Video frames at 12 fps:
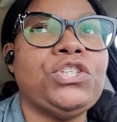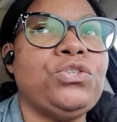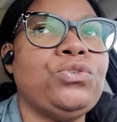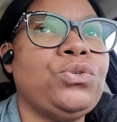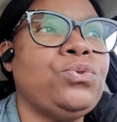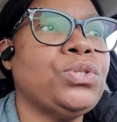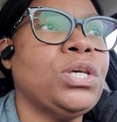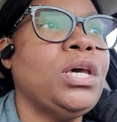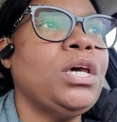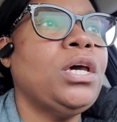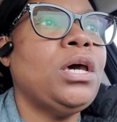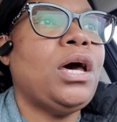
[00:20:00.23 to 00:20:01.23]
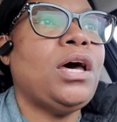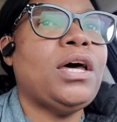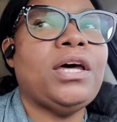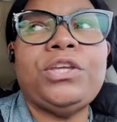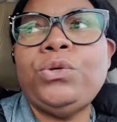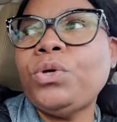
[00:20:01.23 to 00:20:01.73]
you use,
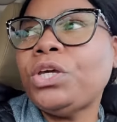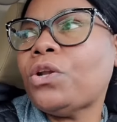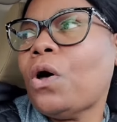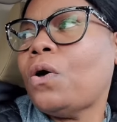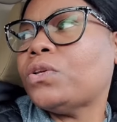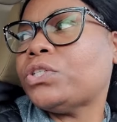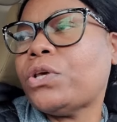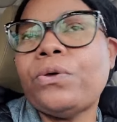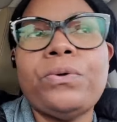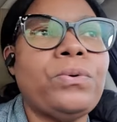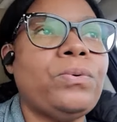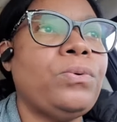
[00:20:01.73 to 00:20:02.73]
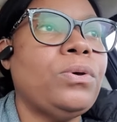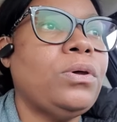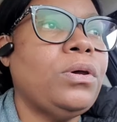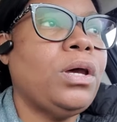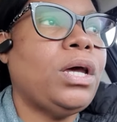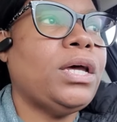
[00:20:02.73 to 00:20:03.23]
uh, you can also
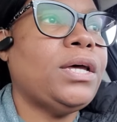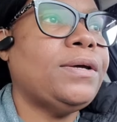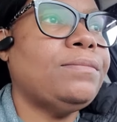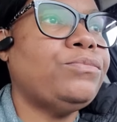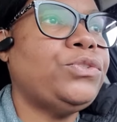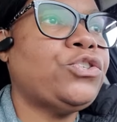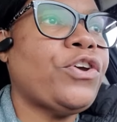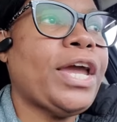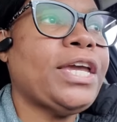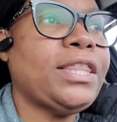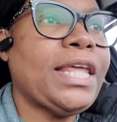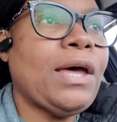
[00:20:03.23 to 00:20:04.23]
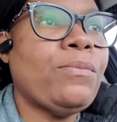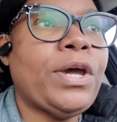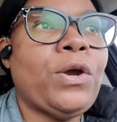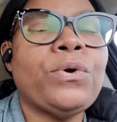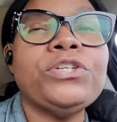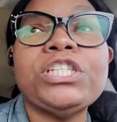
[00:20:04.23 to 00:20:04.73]
um, track it that
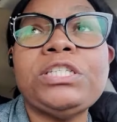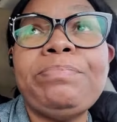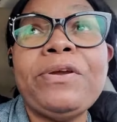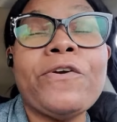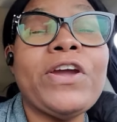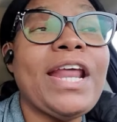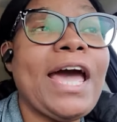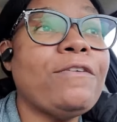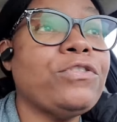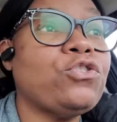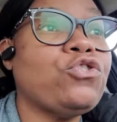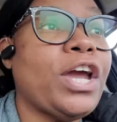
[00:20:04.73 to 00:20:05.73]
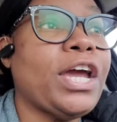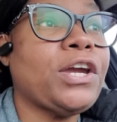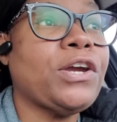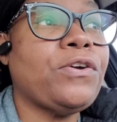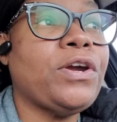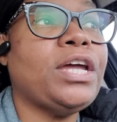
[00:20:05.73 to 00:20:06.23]
way, or just print out the
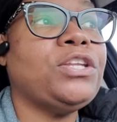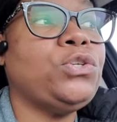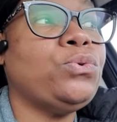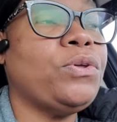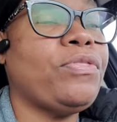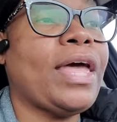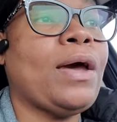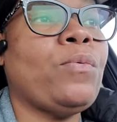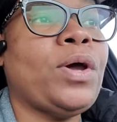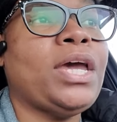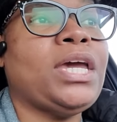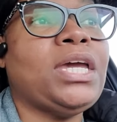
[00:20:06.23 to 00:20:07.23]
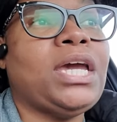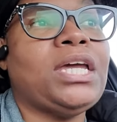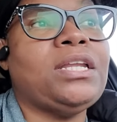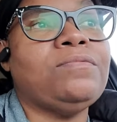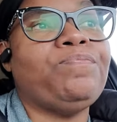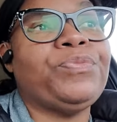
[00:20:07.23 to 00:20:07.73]
tracker and do it that way,
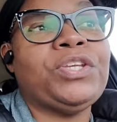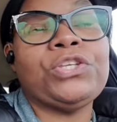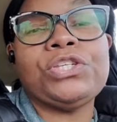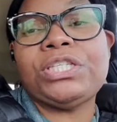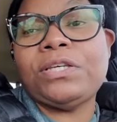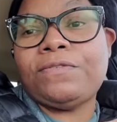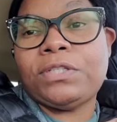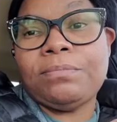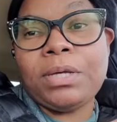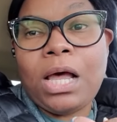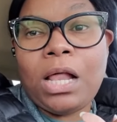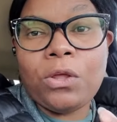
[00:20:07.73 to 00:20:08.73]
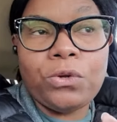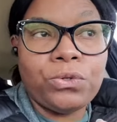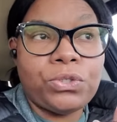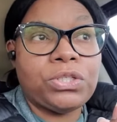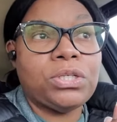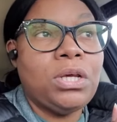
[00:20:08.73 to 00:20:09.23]
and get yourself some
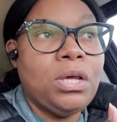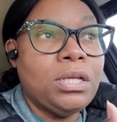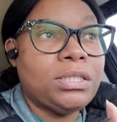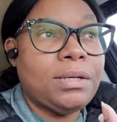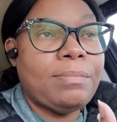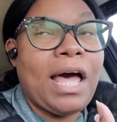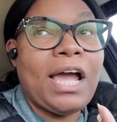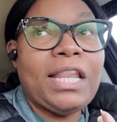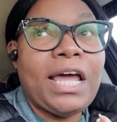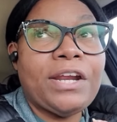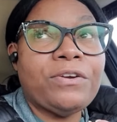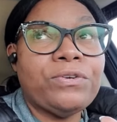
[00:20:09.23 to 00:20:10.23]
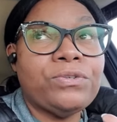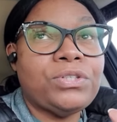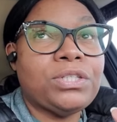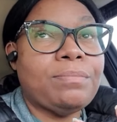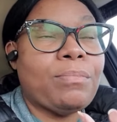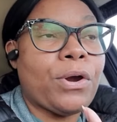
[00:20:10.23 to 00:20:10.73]
colors, some highlighters,
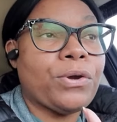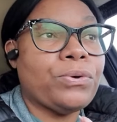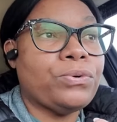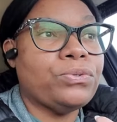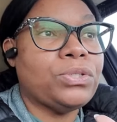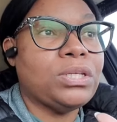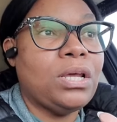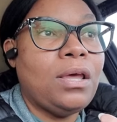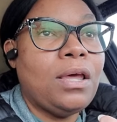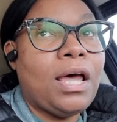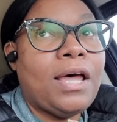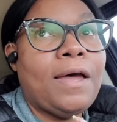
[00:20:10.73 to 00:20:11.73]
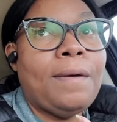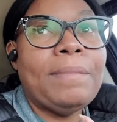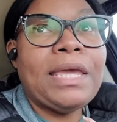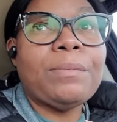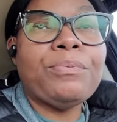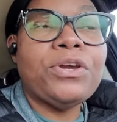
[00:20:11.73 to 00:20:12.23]
some markers, uh,
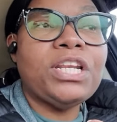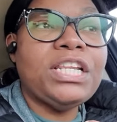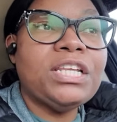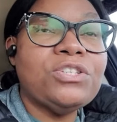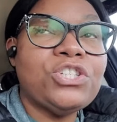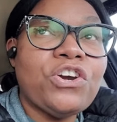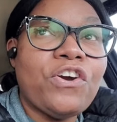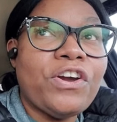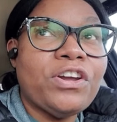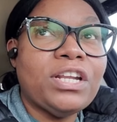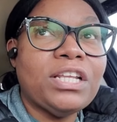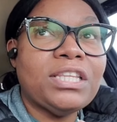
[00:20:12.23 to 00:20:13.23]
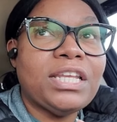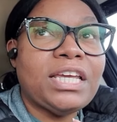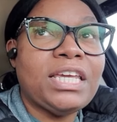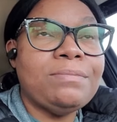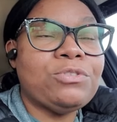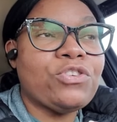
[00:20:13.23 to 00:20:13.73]
make a pretty little chart that
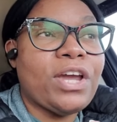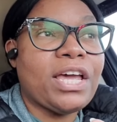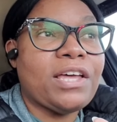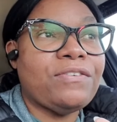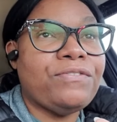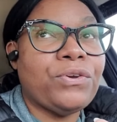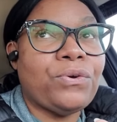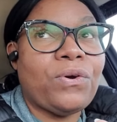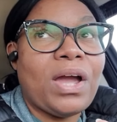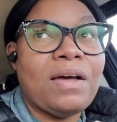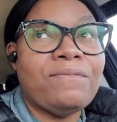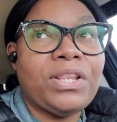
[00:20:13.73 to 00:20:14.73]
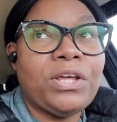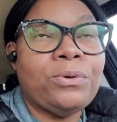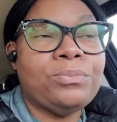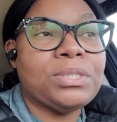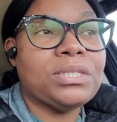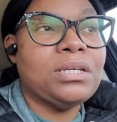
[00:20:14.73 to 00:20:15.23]
keeps track of your
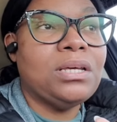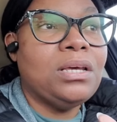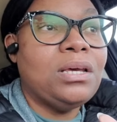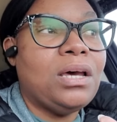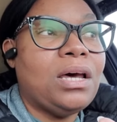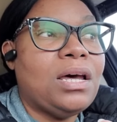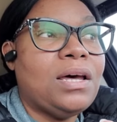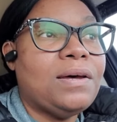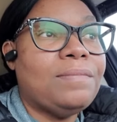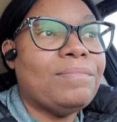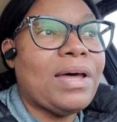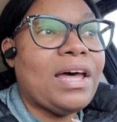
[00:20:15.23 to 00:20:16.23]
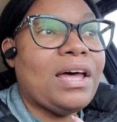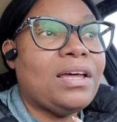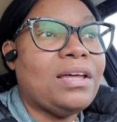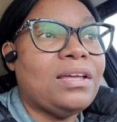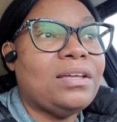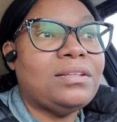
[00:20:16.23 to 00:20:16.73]
envelopes. Um,
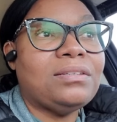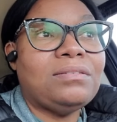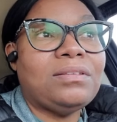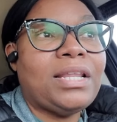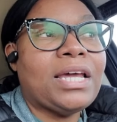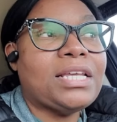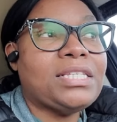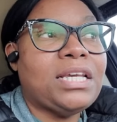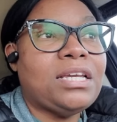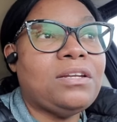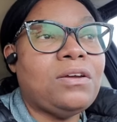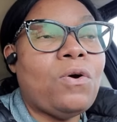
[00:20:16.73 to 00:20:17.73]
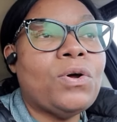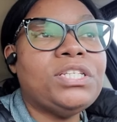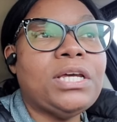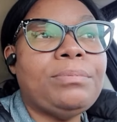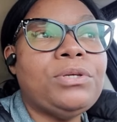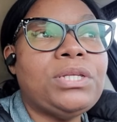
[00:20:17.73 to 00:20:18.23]
uh, like I said, on
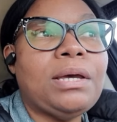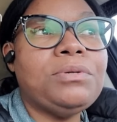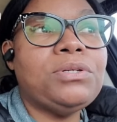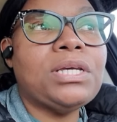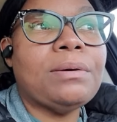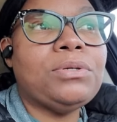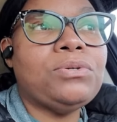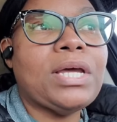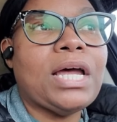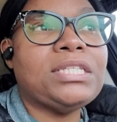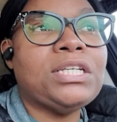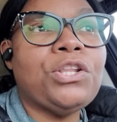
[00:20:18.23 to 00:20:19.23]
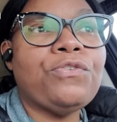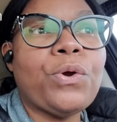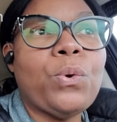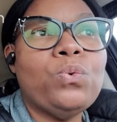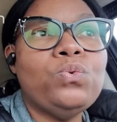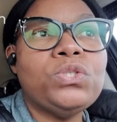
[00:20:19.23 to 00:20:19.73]

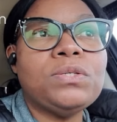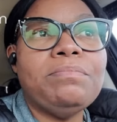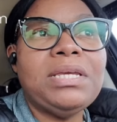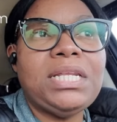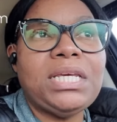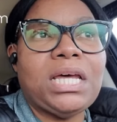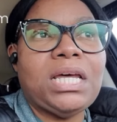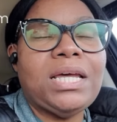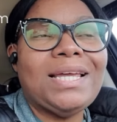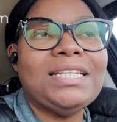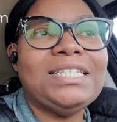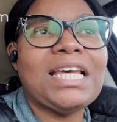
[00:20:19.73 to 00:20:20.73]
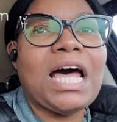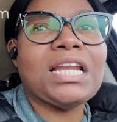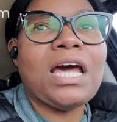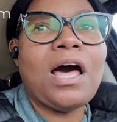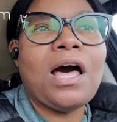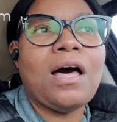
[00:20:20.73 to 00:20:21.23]

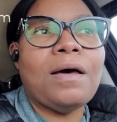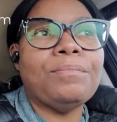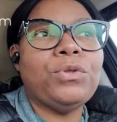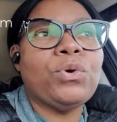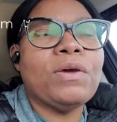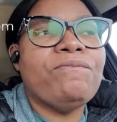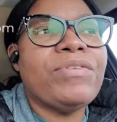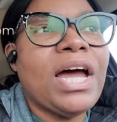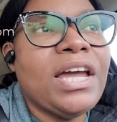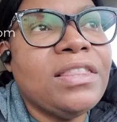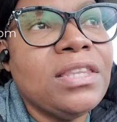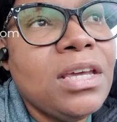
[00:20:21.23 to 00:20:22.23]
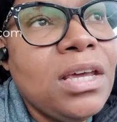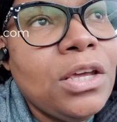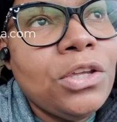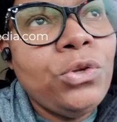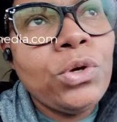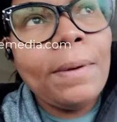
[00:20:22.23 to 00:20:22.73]
www.tillarosemedia.com, you can find,
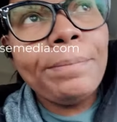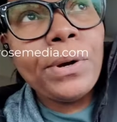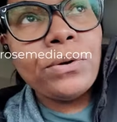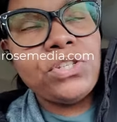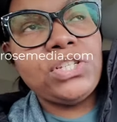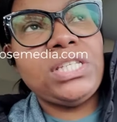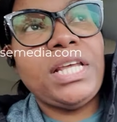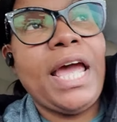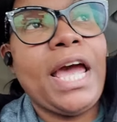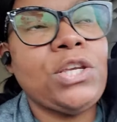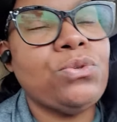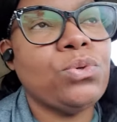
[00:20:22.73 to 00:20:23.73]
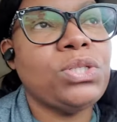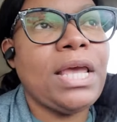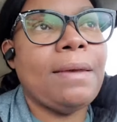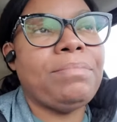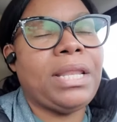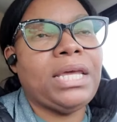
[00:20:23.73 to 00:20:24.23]
you can purchase the actual
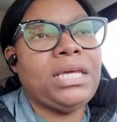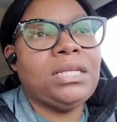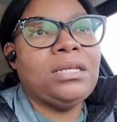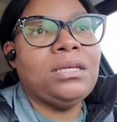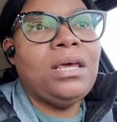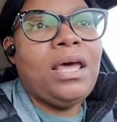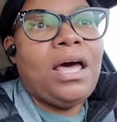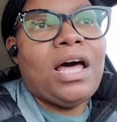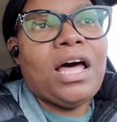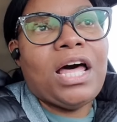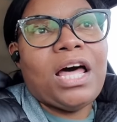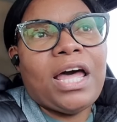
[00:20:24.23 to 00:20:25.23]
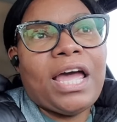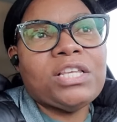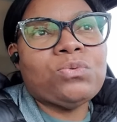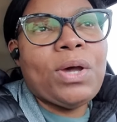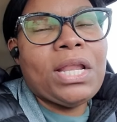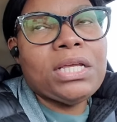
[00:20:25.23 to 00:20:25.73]
template uh,
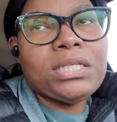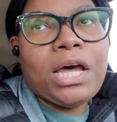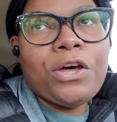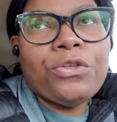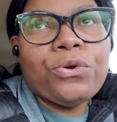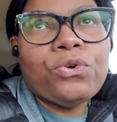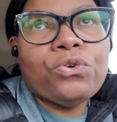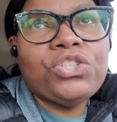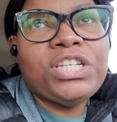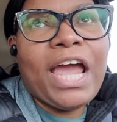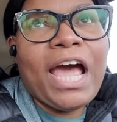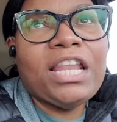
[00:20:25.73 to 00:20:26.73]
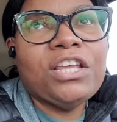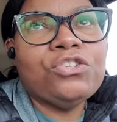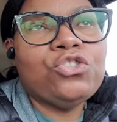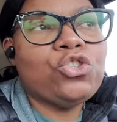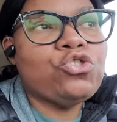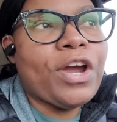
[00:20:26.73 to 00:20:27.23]
as well as other
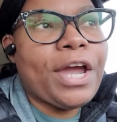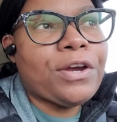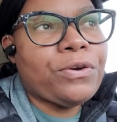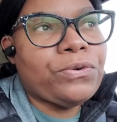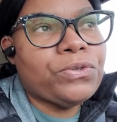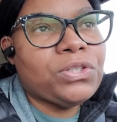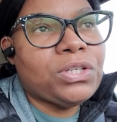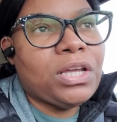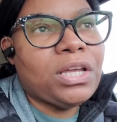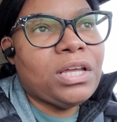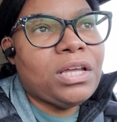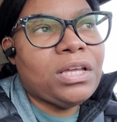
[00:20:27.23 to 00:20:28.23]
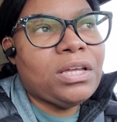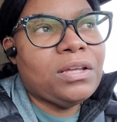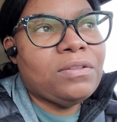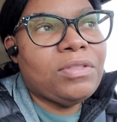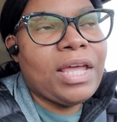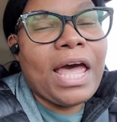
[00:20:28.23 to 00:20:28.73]
challenge trackers
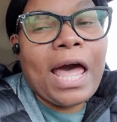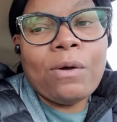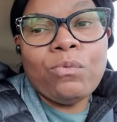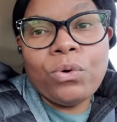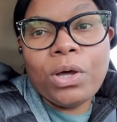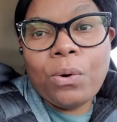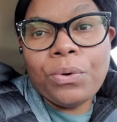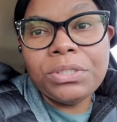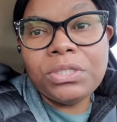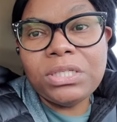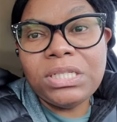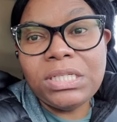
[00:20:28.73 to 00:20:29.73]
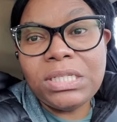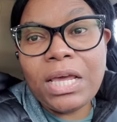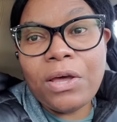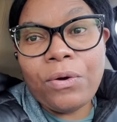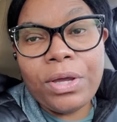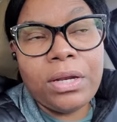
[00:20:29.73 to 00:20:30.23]
uh, that I will go into
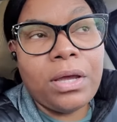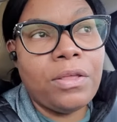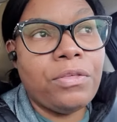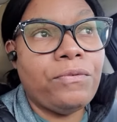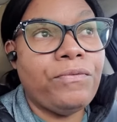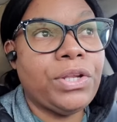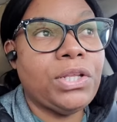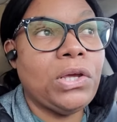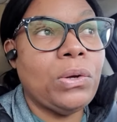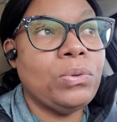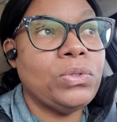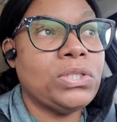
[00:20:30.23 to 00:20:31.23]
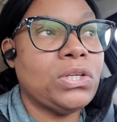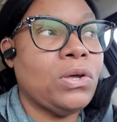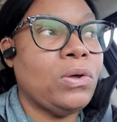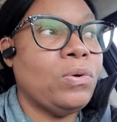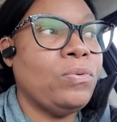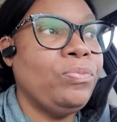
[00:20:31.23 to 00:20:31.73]
detail in other videos.
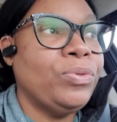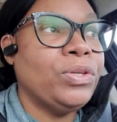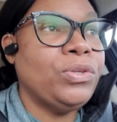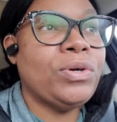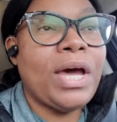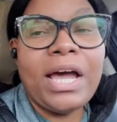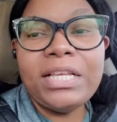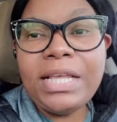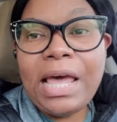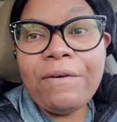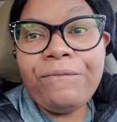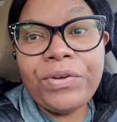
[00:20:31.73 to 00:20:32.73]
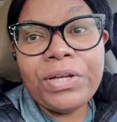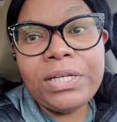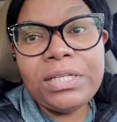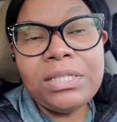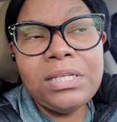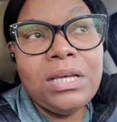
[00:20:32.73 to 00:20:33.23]
So you guys have fun.